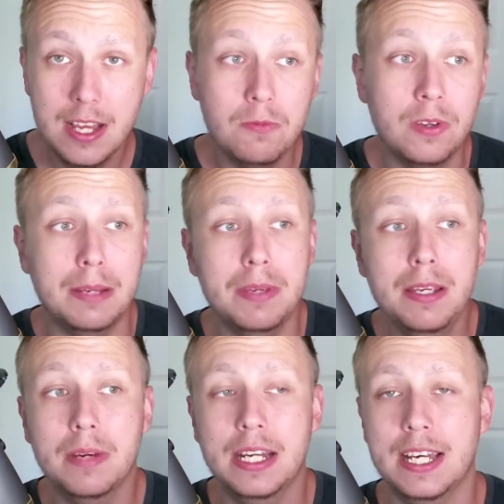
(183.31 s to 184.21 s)
What I mean
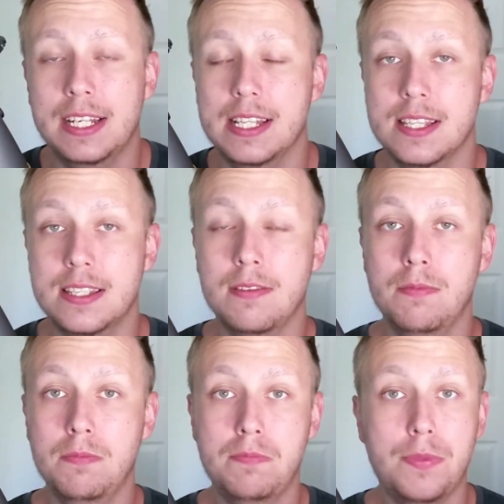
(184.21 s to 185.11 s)
by that is,
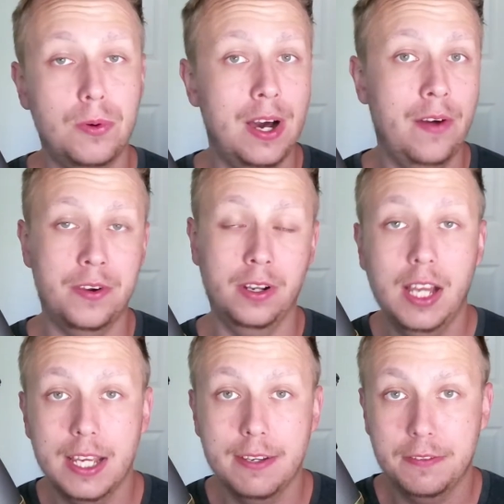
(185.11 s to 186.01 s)
throughout their
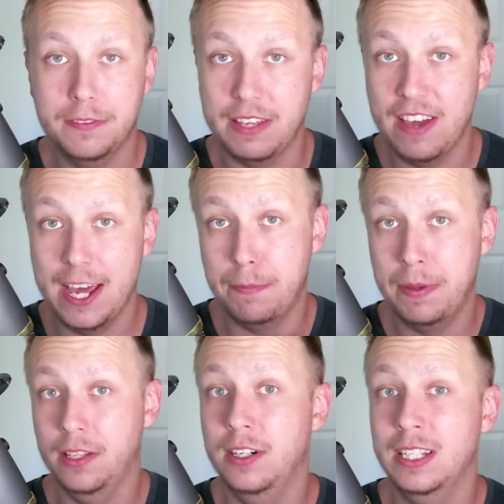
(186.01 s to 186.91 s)
life, they've had a
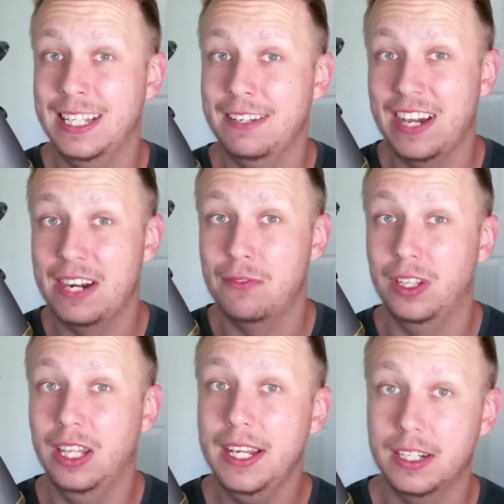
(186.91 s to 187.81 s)
pillar that they've kind of
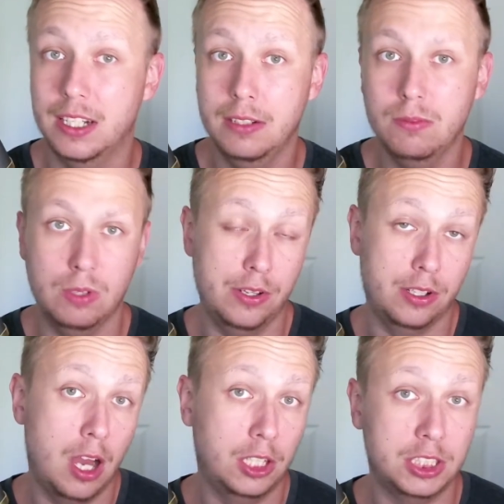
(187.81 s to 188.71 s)
relied on, whether
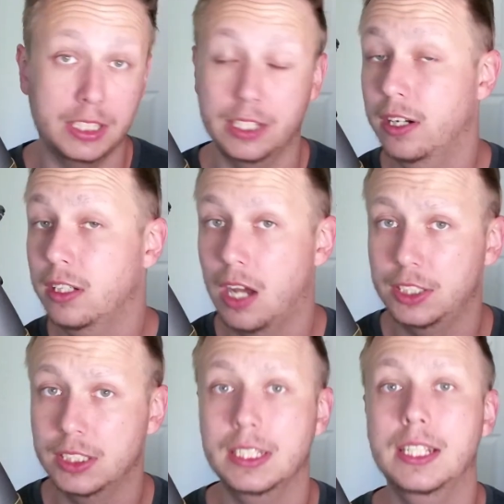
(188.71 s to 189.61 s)
consciously or
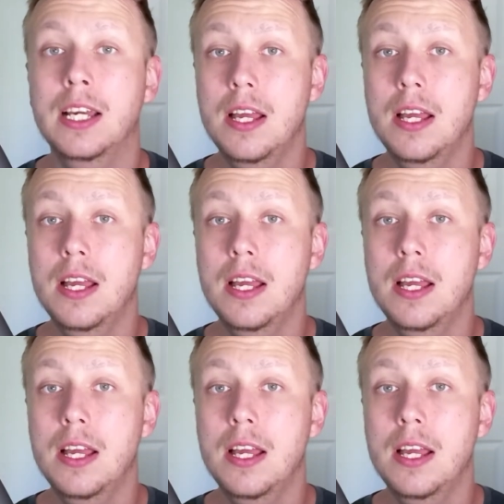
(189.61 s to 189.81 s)
unconsciously,